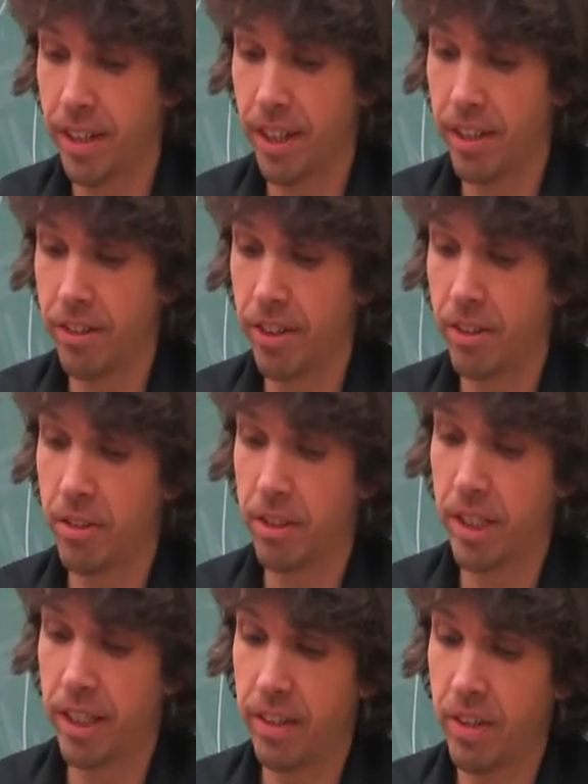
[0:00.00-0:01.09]
I don't know.
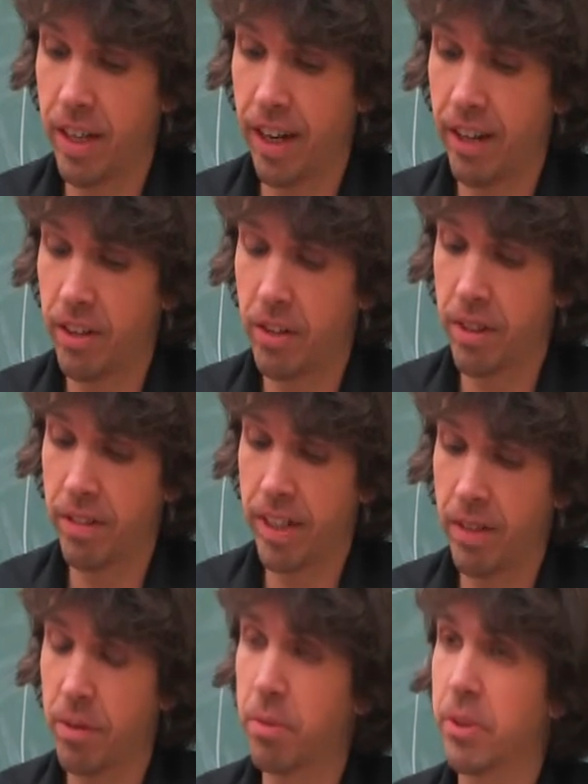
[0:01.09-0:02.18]
I don't know if
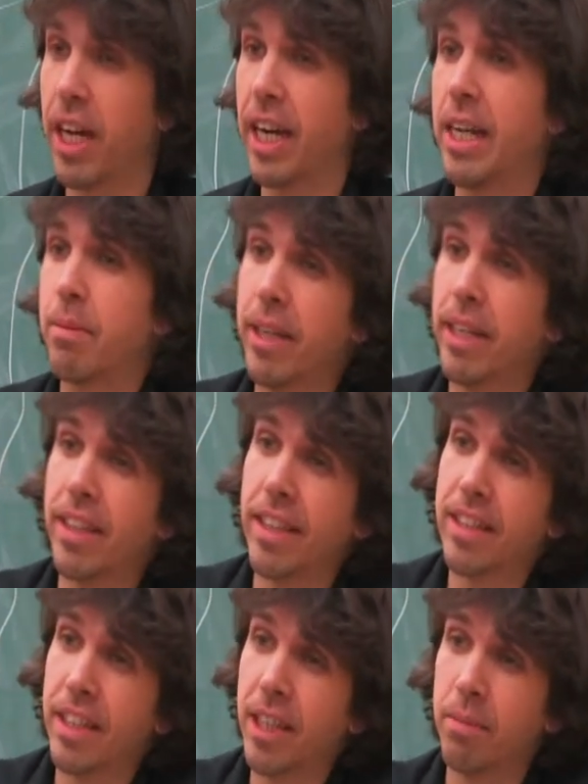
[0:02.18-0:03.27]
anyone was guiding me at
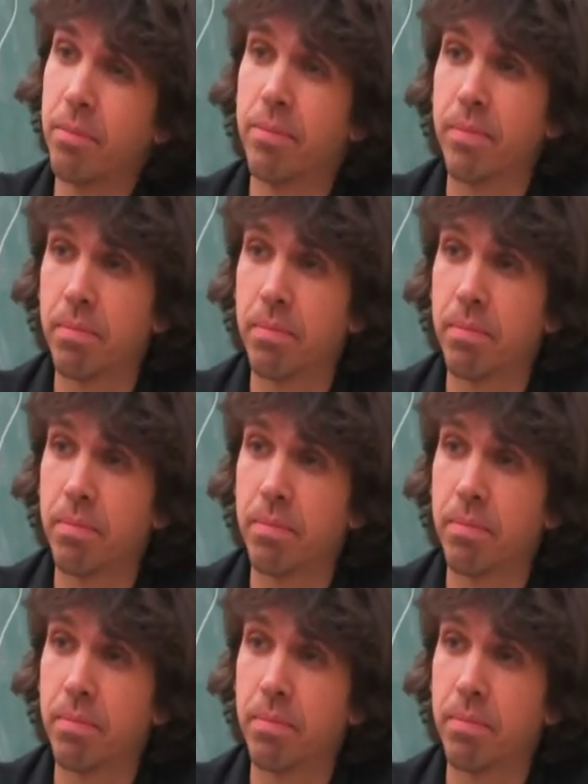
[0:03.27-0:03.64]
that time,